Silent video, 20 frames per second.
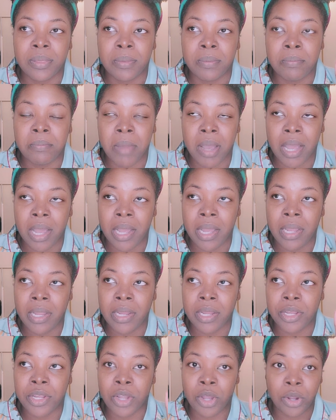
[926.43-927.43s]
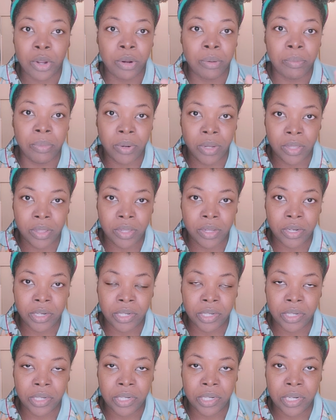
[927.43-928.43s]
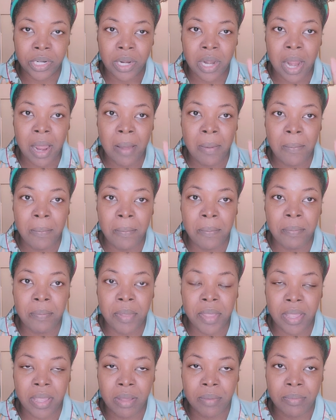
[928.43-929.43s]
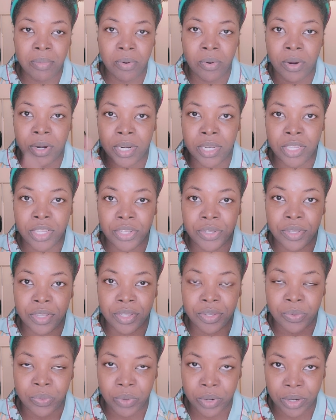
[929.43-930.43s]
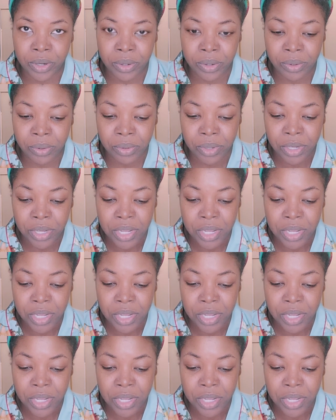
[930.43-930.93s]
my younger brother being born into this world,